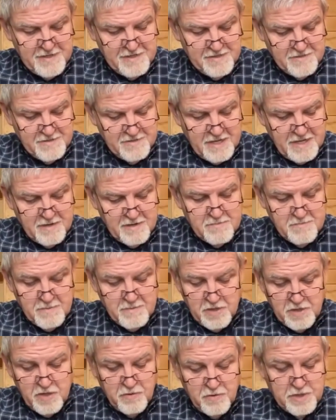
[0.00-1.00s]
Then
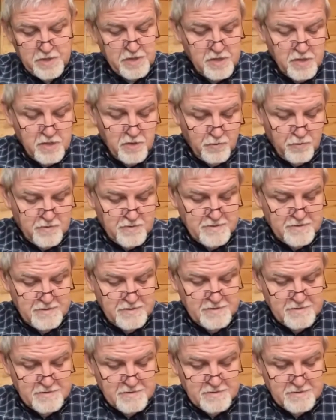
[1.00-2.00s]
Manoah knew
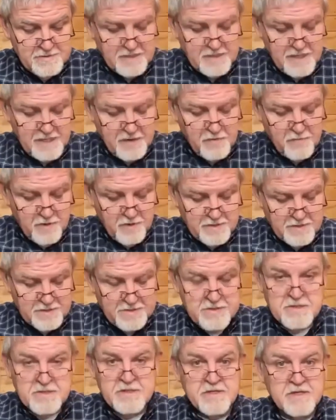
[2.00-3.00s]
that he was
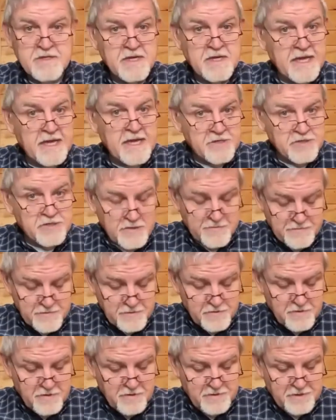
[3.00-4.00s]
an angel of the Lord.